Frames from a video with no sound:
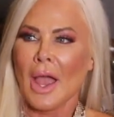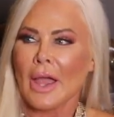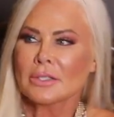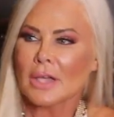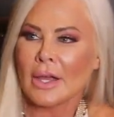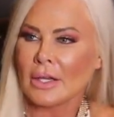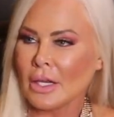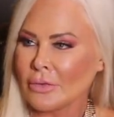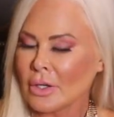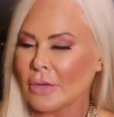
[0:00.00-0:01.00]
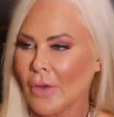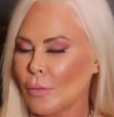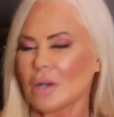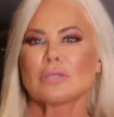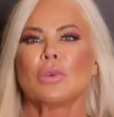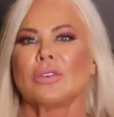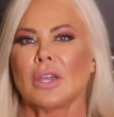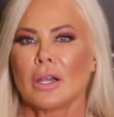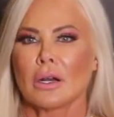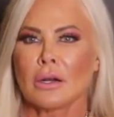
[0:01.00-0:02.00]
and even if I watch a movie
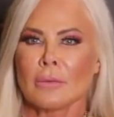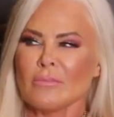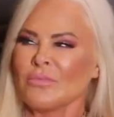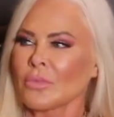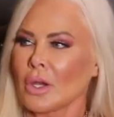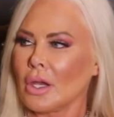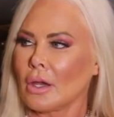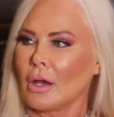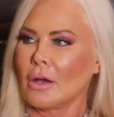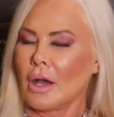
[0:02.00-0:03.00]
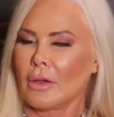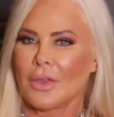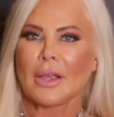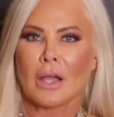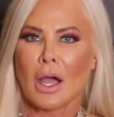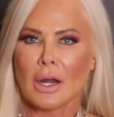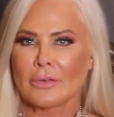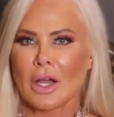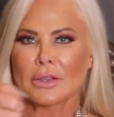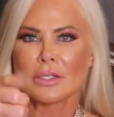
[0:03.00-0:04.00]
here, thank God
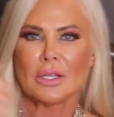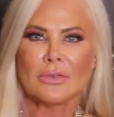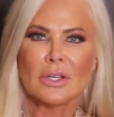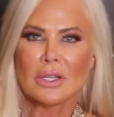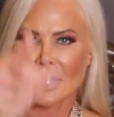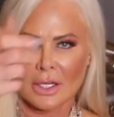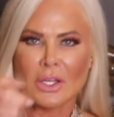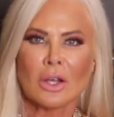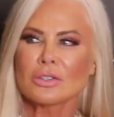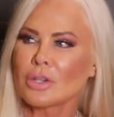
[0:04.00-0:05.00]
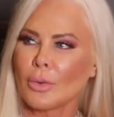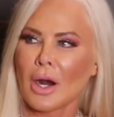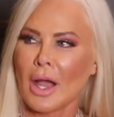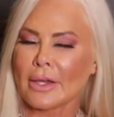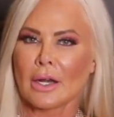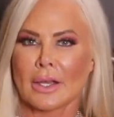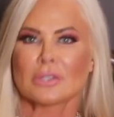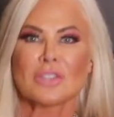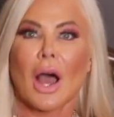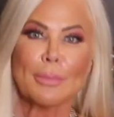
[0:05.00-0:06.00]
I've got the DVD thing, you know, to where I can, like,
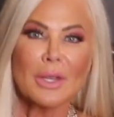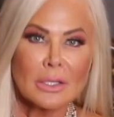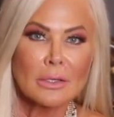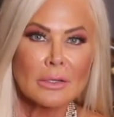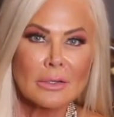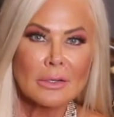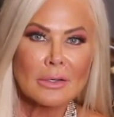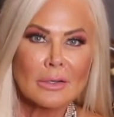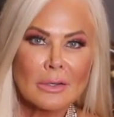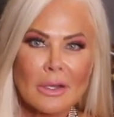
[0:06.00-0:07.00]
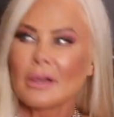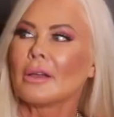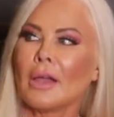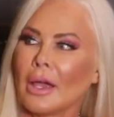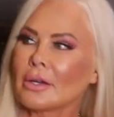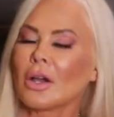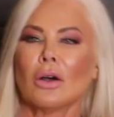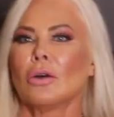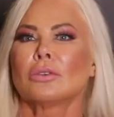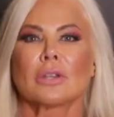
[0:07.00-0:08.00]
stop it and
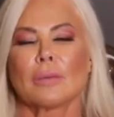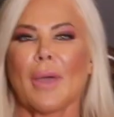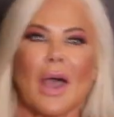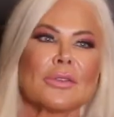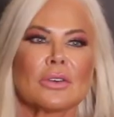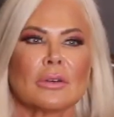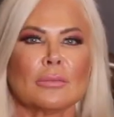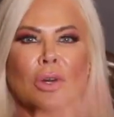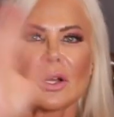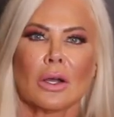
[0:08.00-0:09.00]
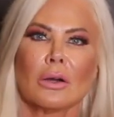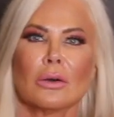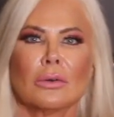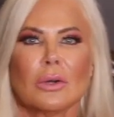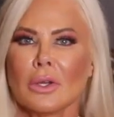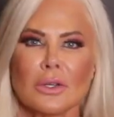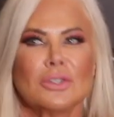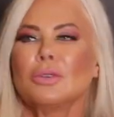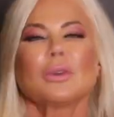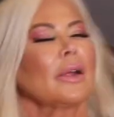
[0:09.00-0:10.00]
go to the bathroom or go
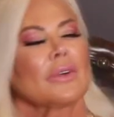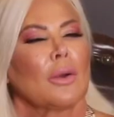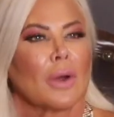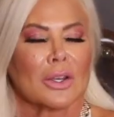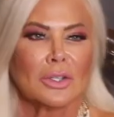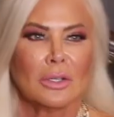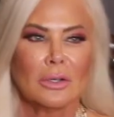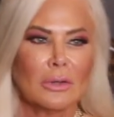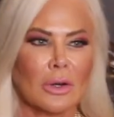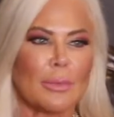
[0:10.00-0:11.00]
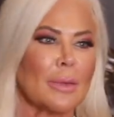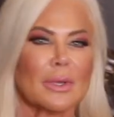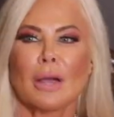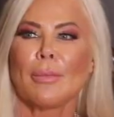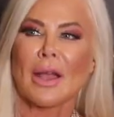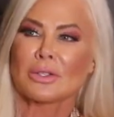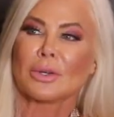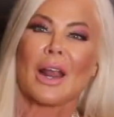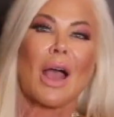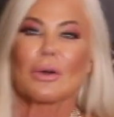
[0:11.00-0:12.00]
do whatever I want to do, or maybe come back
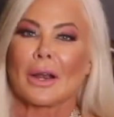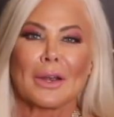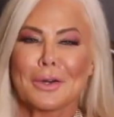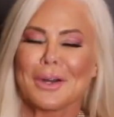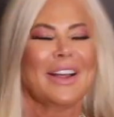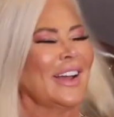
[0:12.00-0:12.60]
to an hour later.